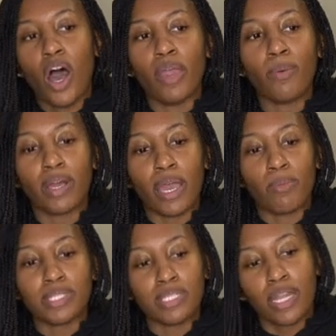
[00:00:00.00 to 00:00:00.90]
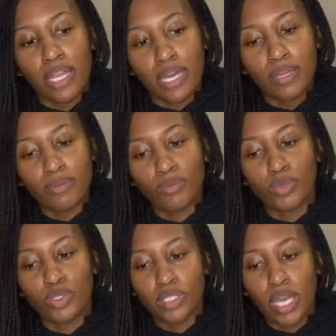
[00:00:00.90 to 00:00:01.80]
Okay, was it Atlanta?
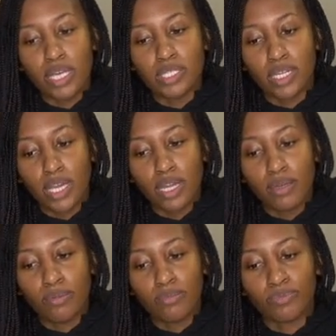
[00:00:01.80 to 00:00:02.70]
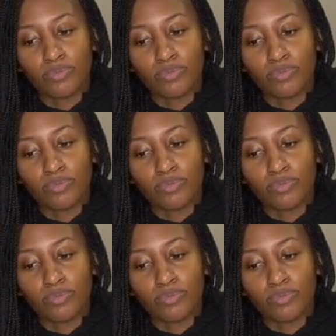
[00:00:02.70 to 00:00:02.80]
Would you say that's Atlanta?